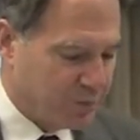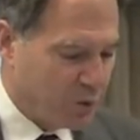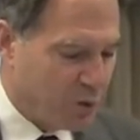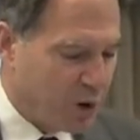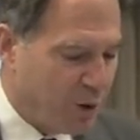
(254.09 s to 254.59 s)

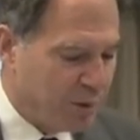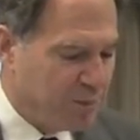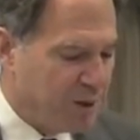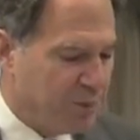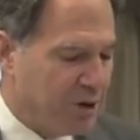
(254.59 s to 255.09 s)
Hmm. We're
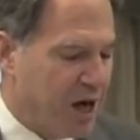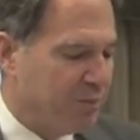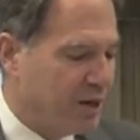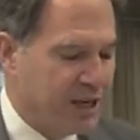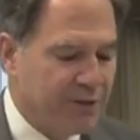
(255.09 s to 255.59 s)
helping people
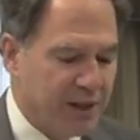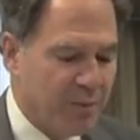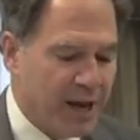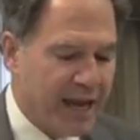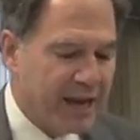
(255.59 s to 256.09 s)
not by giving
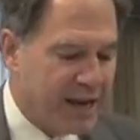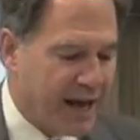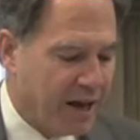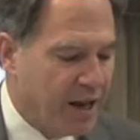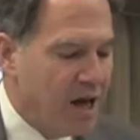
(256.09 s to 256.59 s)
them a
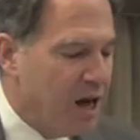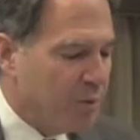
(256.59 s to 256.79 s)
handout,